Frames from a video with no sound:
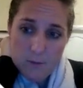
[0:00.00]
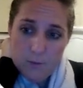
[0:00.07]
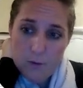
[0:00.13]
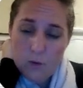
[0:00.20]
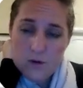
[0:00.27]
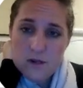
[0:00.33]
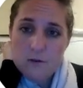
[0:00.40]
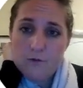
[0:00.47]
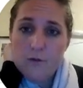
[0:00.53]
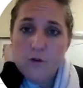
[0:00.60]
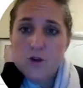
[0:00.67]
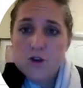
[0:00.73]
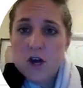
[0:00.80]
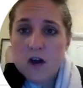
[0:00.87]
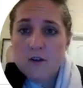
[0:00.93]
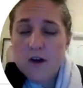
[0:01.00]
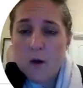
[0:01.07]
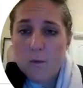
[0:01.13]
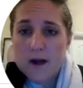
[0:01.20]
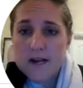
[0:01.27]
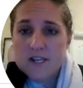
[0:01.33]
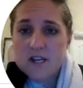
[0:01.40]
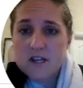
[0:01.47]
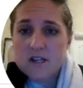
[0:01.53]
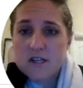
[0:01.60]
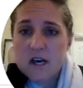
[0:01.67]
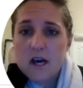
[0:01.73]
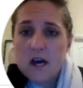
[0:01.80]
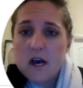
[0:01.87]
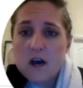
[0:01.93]
report in future if I want it?
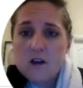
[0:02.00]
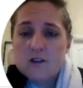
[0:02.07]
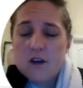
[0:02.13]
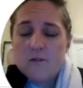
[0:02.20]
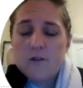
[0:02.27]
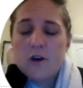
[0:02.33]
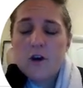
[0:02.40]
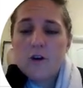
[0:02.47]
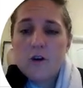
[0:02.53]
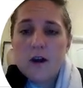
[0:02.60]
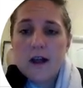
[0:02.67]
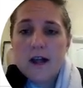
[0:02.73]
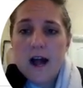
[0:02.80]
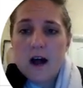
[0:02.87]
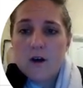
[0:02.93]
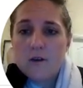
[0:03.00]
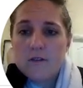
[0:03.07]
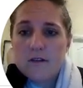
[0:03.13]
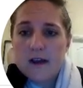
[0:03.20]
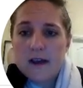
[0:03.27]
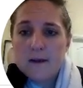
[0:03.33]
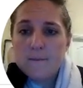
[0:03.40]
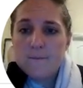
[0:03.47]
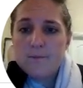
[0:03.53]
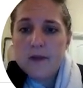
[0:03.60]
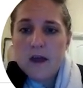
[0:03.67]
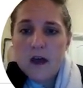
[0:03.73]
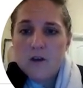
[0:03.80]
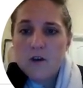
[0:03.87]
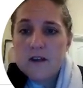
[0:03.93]
So if you go to accounting,
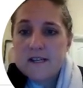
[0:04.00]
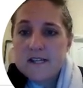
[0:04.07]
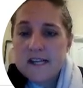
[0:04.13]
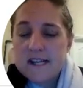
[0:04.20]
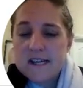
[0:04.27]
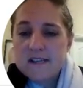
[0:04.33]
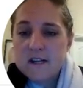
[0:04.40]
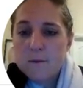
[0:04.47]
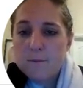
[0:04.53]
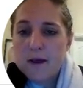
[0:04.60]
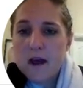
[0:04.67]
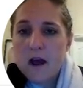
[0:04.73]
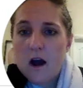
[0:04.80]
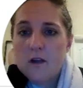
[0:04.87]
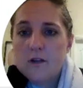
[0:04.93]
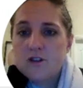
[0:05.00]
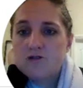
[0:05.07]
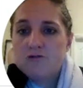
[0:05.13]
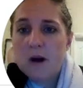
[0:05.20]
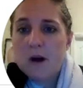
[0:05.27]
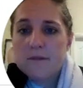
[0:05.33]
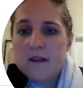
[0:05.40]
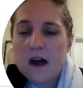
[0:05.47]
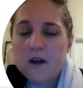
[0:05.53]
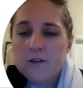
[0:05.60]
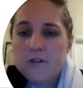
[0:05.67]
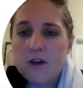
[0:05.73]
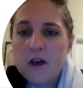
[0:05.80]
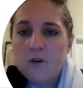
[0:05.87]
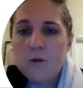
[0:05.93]
you can see it doesn't appear on this drop down.
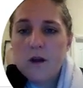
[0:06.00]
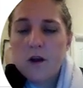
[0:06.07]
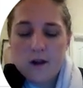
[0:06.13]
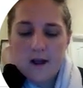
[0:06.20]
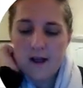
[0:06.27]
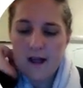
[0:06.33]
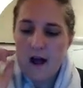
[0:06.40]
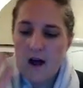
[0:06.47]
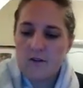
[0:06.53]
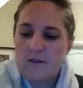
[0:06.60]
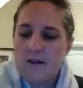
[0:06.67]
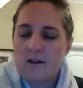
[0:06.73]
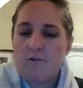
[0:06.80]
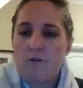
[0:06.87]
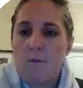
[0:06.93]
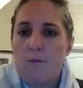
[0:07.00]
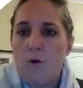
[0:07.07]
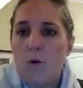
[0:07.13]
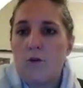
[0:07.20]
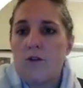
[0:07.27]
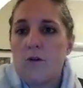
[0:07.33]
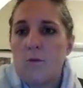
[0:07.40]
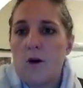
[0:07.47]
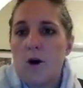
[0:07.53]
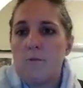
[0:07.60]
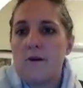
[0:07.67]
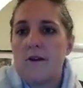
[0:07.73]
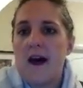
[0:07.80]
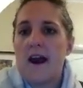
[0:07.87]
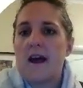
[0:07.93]
So if we go to accounting report and
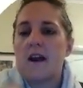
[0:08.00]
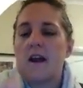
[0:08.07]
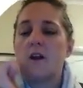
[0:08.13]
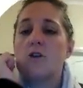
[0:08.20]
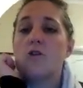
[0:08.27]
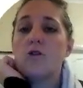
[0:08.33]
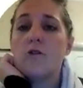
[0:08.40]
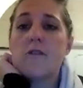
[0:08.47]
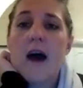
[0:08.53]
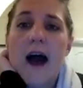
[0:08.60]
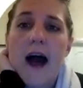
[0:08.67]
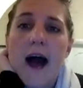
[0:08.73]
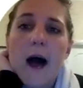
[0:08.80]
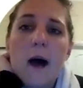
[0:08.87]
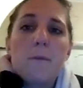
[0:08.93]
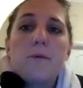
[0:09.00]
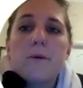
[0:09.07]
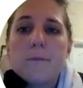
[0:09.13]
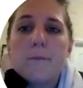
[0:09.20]
open that in a new tab,